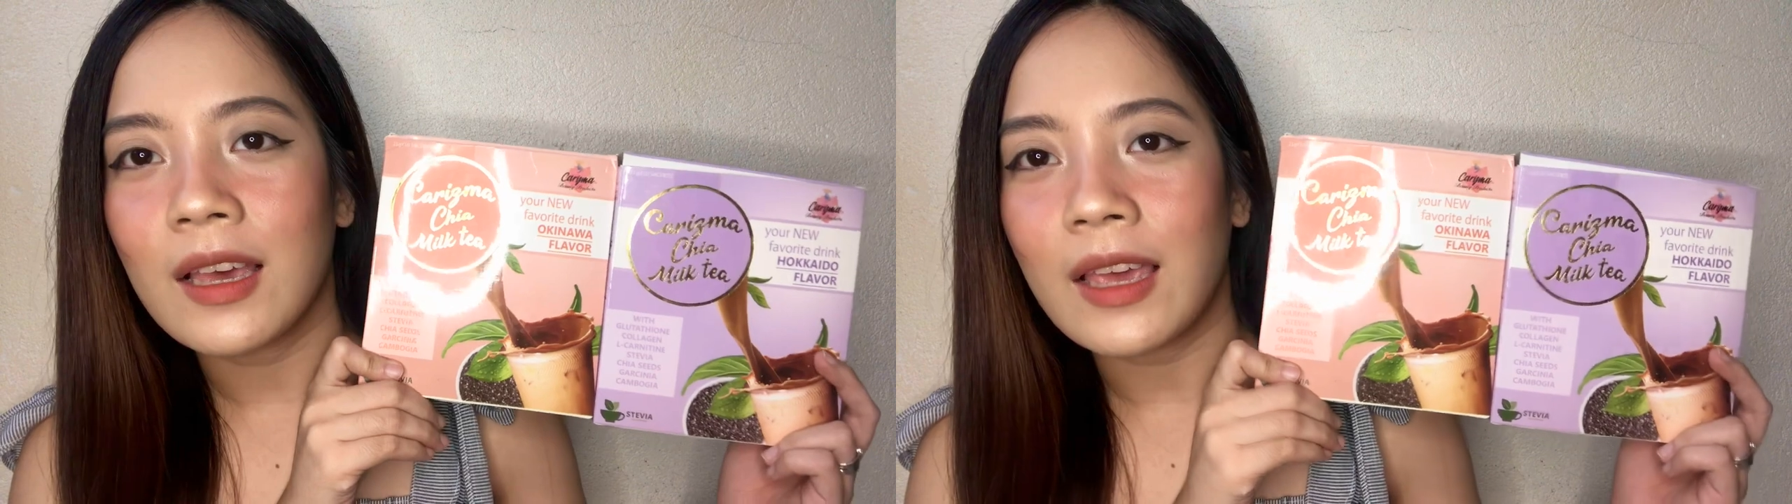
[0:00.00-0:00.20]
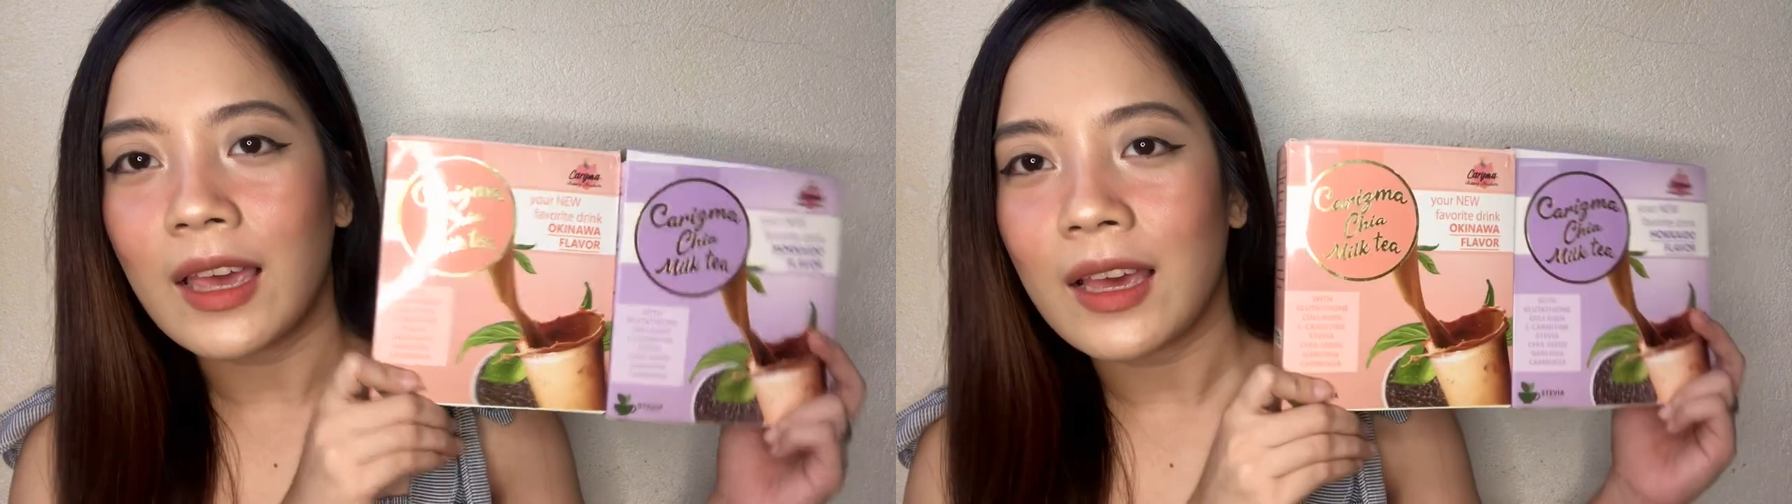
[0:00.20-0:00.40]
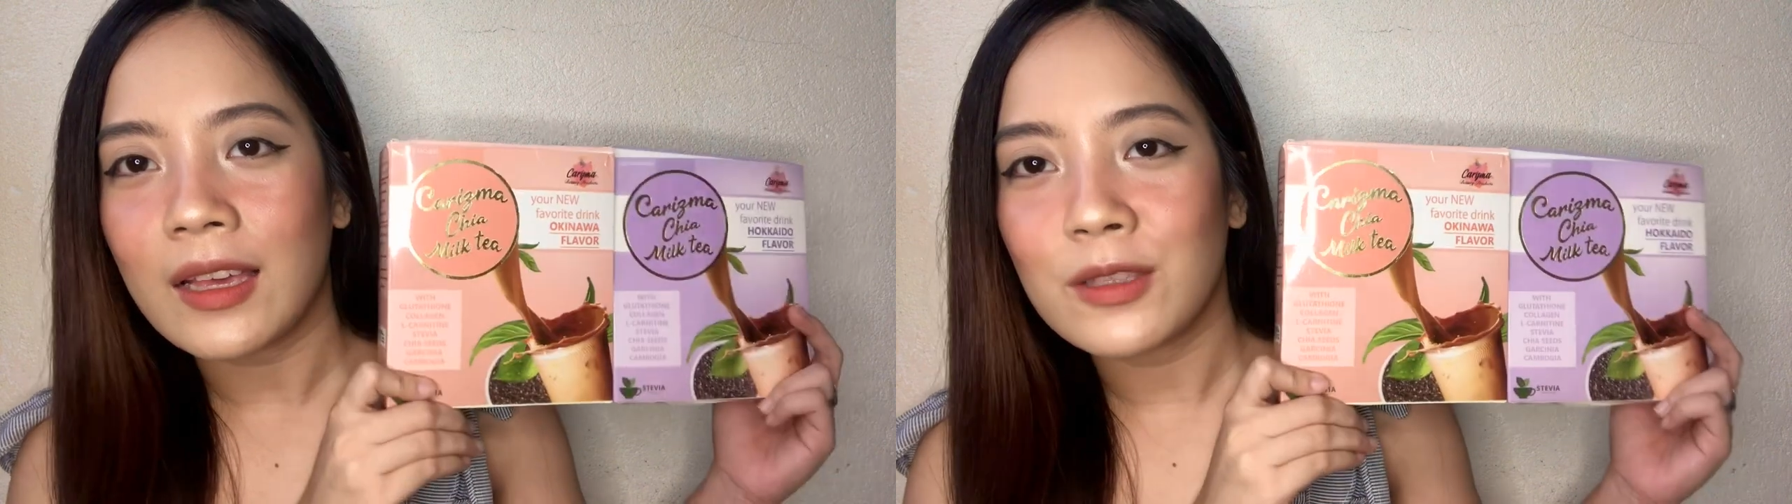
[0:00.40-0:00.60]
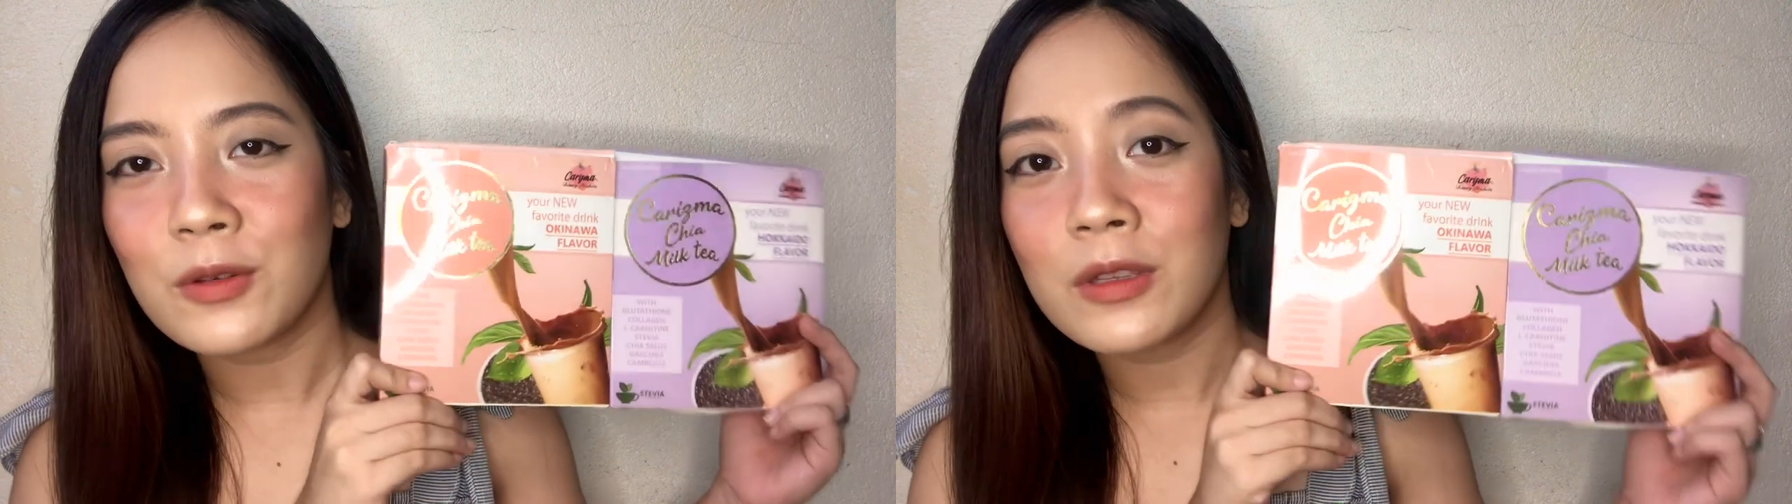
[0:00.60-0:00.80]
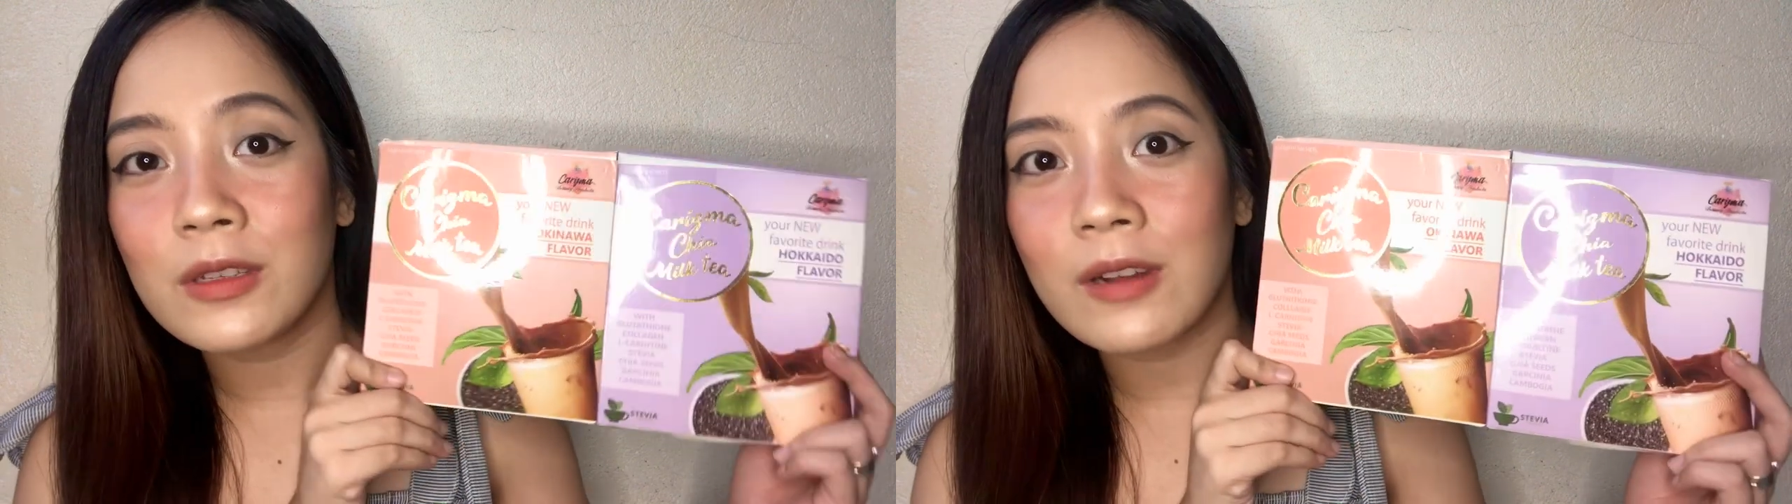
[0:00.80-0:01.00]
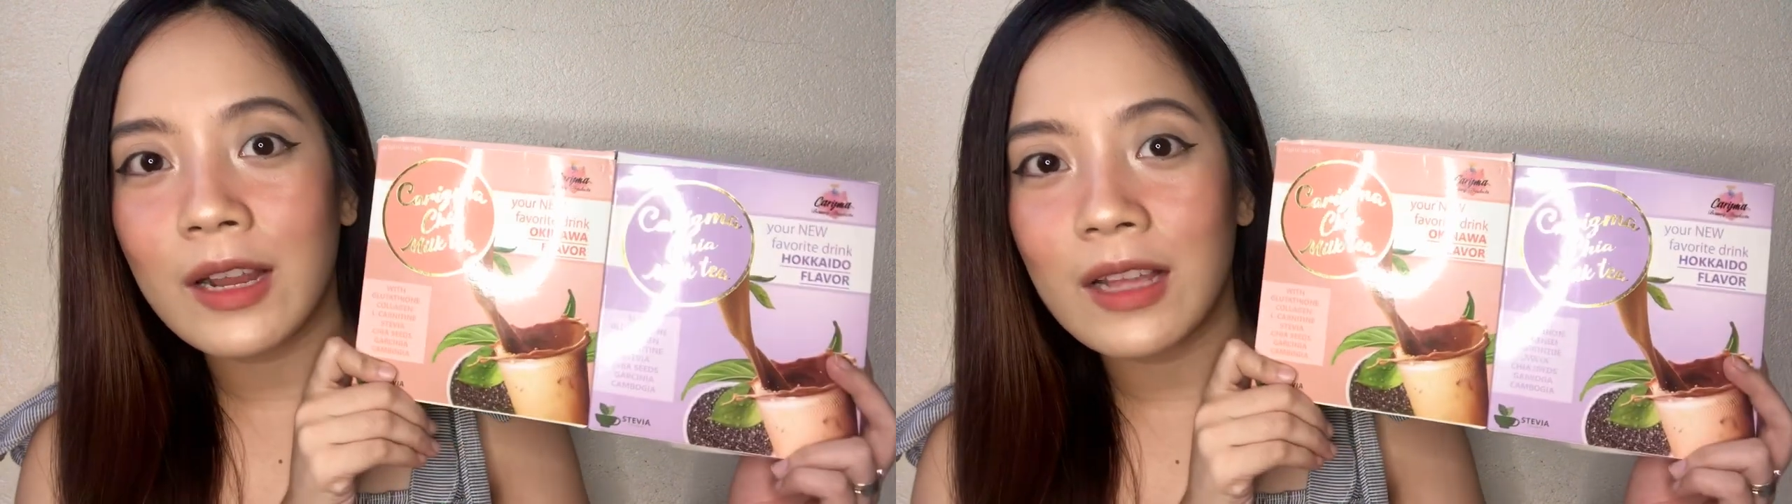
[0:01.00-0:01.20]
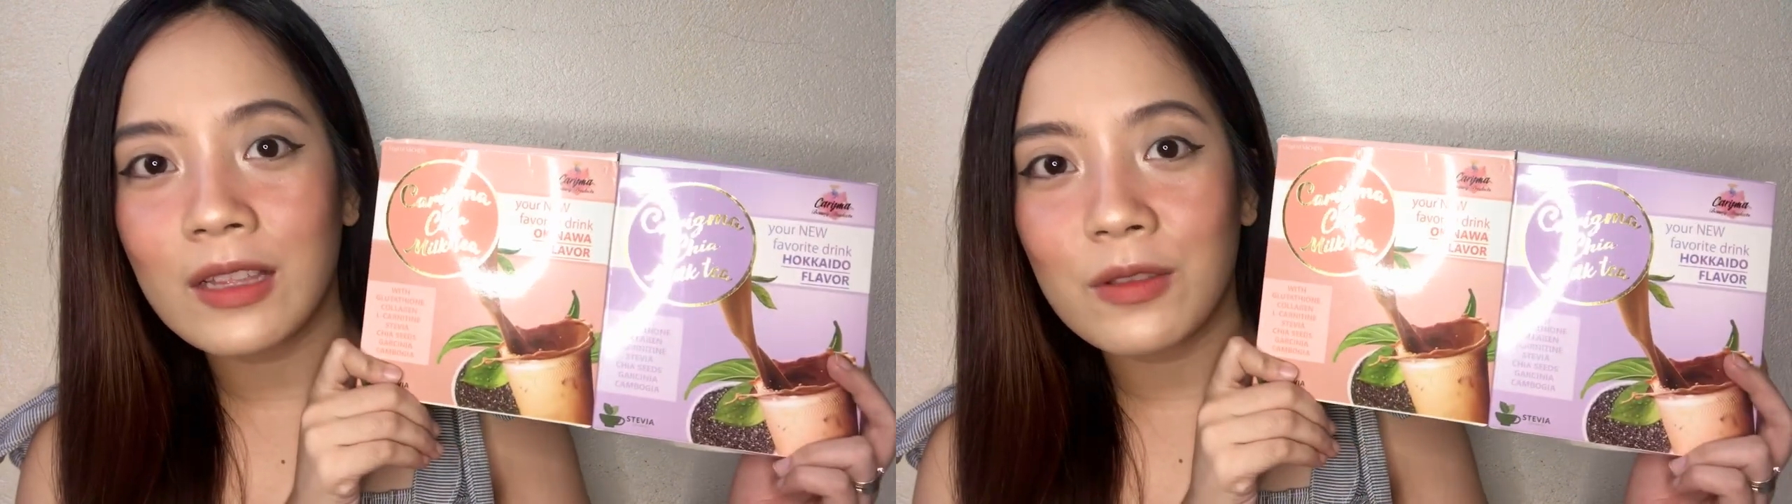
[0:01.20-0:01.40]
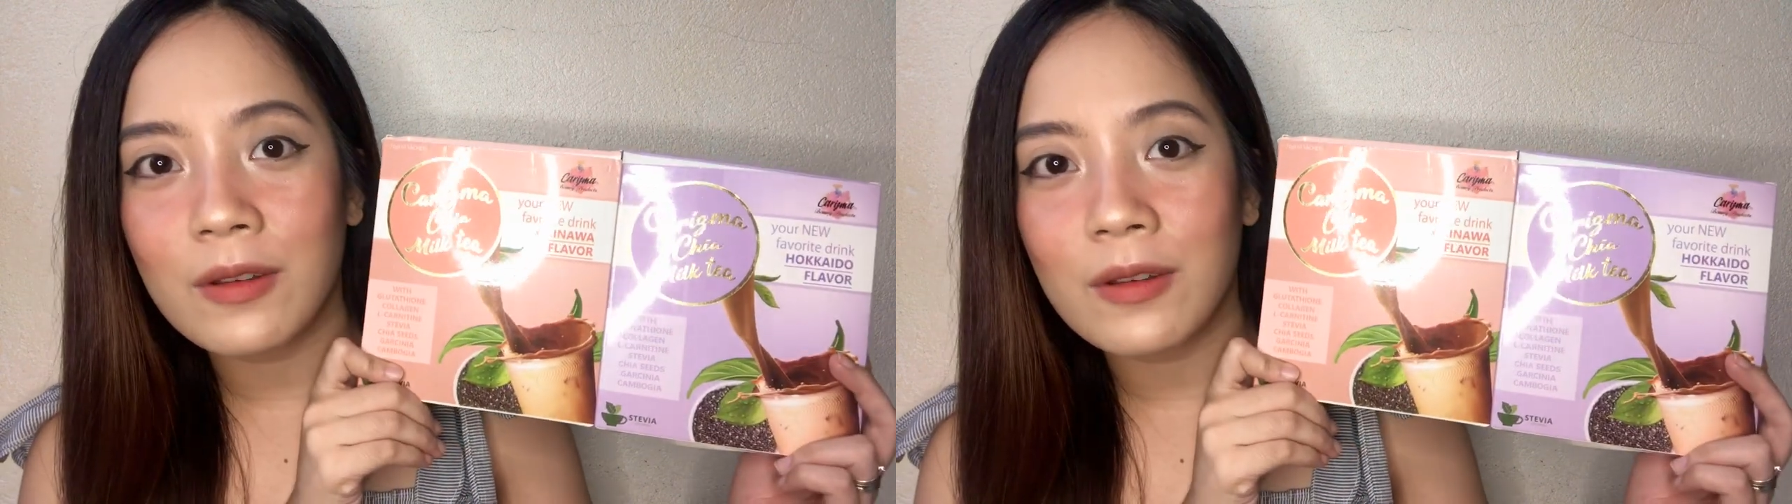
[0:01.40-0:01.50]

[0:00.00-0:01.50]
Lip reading: Ayan. So let's try natin